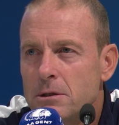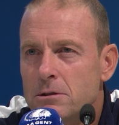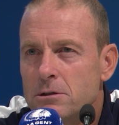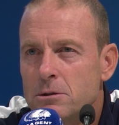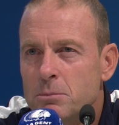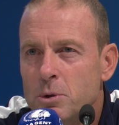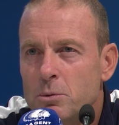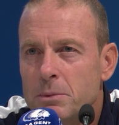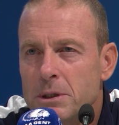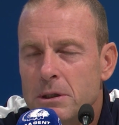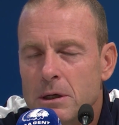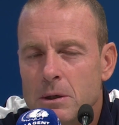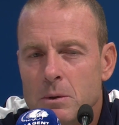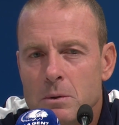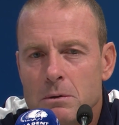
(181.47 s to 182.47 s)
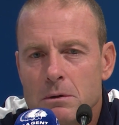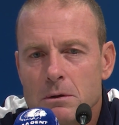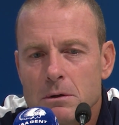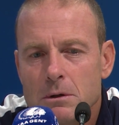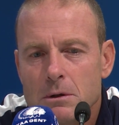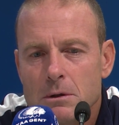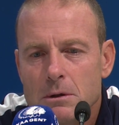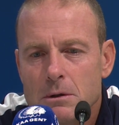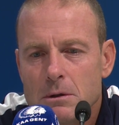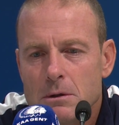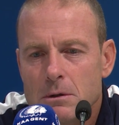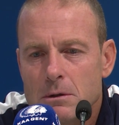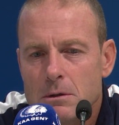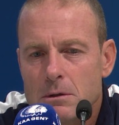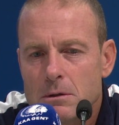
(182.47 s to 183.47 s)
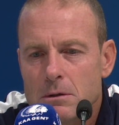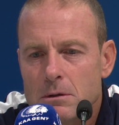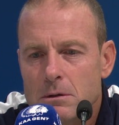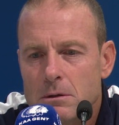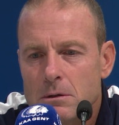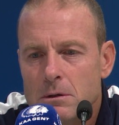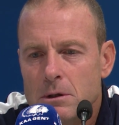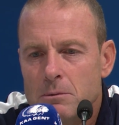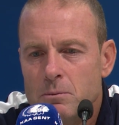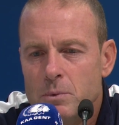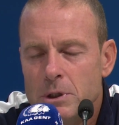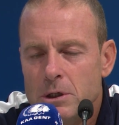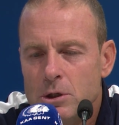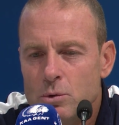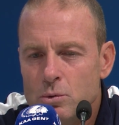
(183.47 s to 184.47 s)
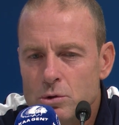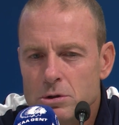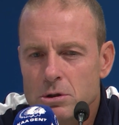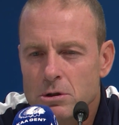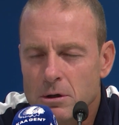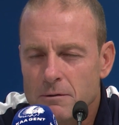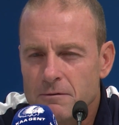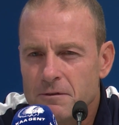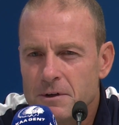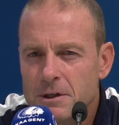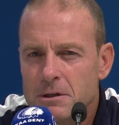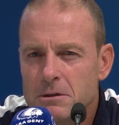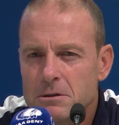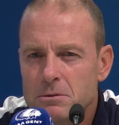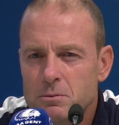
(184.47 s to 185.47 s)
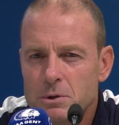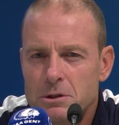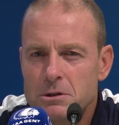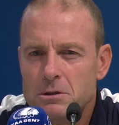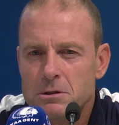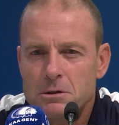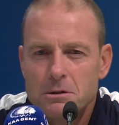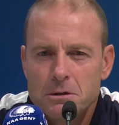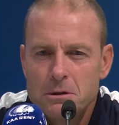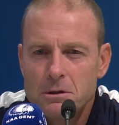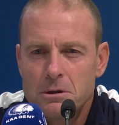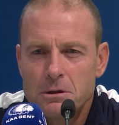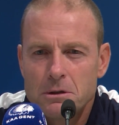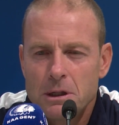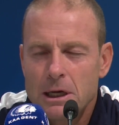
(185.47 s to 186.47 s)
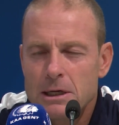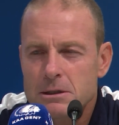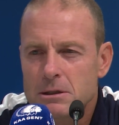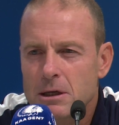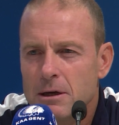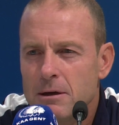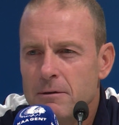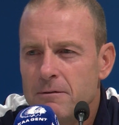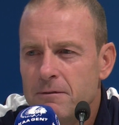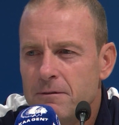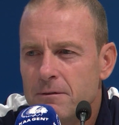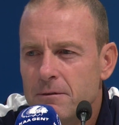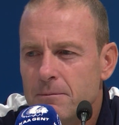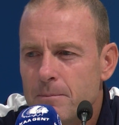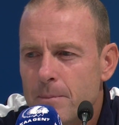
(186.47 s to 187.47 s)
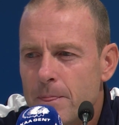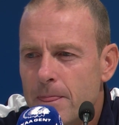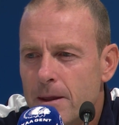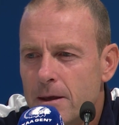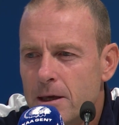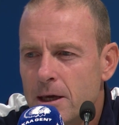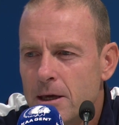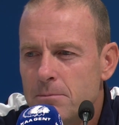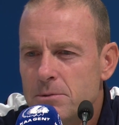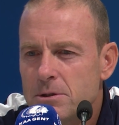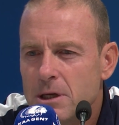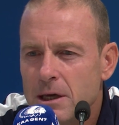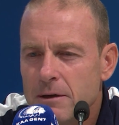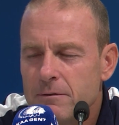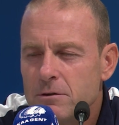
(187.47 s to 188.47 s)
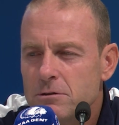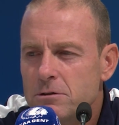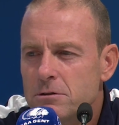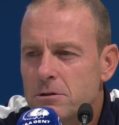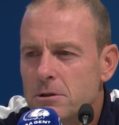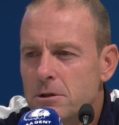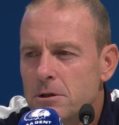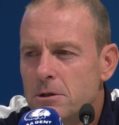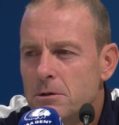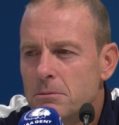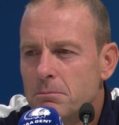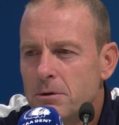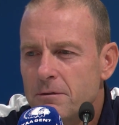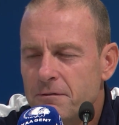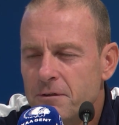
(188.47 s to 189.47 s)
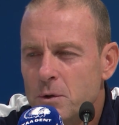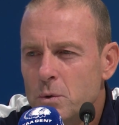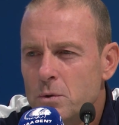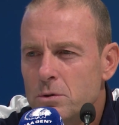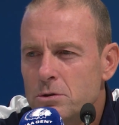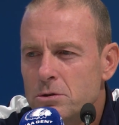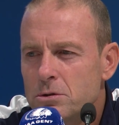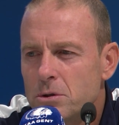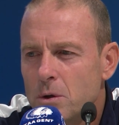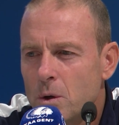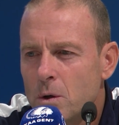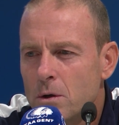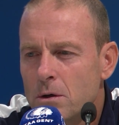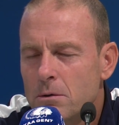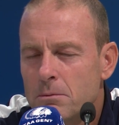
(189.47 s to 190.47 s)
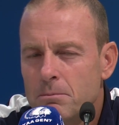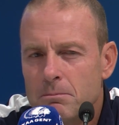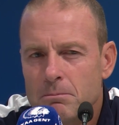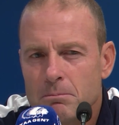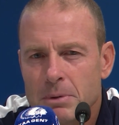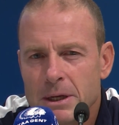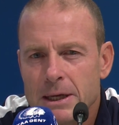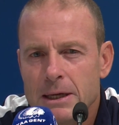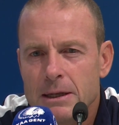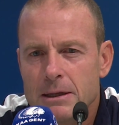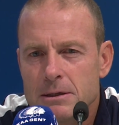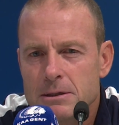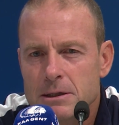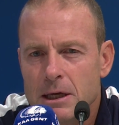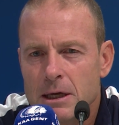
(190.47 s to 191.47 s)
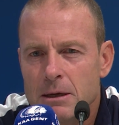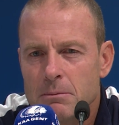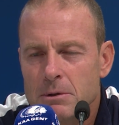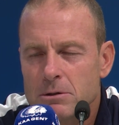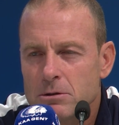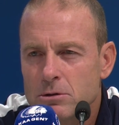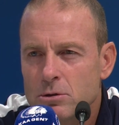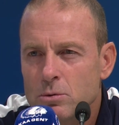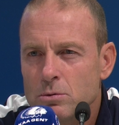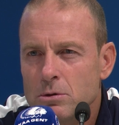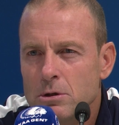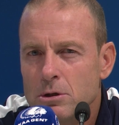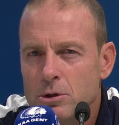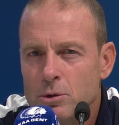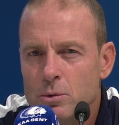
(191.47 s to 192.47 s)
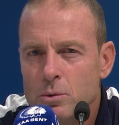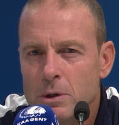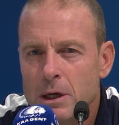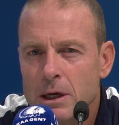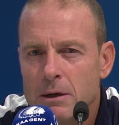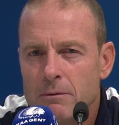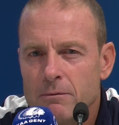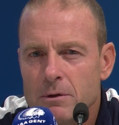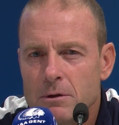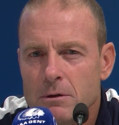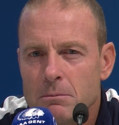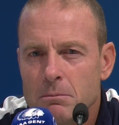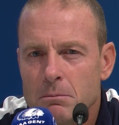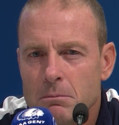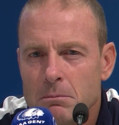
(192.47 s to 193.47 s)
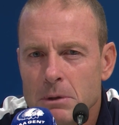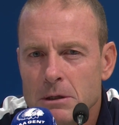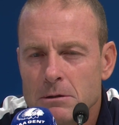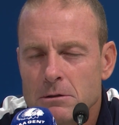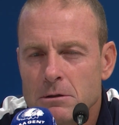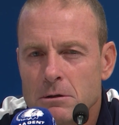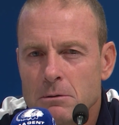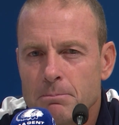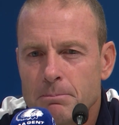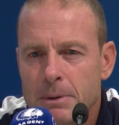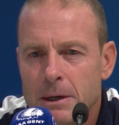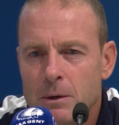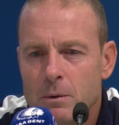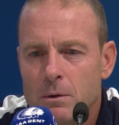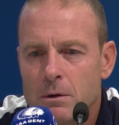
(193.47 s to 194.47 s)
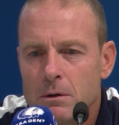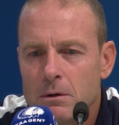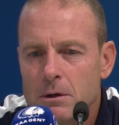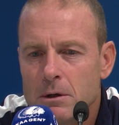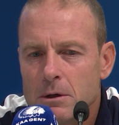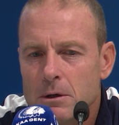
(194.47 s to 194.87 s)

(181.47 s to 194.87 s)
is the moment now that we use the confidence which the last games gave us, but focus on playing this game as a totally new game with the mental power,